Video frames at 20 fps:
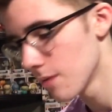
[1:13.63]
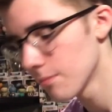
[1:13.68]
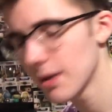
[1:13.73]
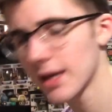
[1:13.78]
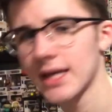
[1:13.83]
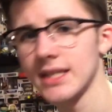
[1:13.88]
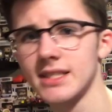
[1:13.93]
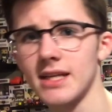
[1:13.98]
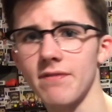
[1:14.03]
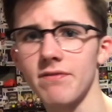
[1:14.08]

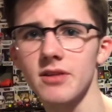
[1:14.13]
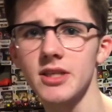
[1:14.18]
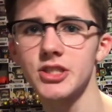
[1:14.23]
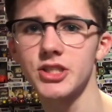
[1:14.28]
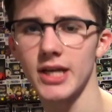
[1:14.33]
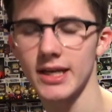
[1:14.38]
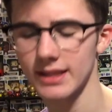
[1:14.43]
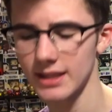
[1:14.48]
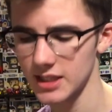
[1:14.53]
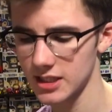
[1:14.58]
Yeah, guys, definitely
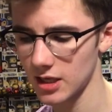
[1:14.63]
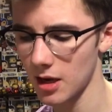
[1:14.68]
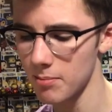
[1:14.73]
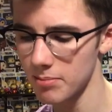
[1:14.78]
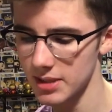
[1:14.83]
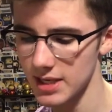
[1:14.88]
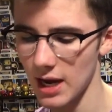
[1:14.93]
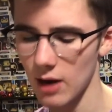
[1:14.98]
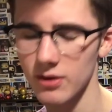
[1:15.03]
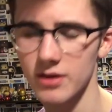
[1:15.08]
check this
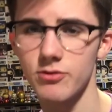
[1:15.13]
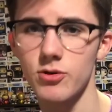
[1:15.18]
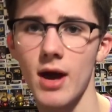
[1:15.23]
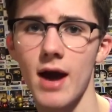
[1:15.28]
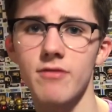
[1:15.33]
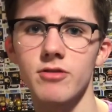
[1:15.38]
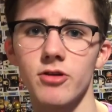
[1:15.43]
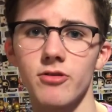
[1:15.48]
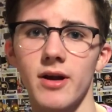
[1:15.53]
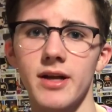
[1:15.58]
company out if you
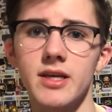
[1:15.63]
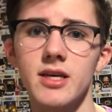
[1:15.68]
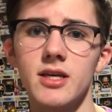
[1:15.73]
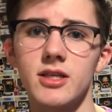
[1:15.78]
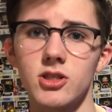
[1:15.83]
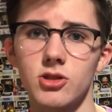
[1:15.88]
haven't already.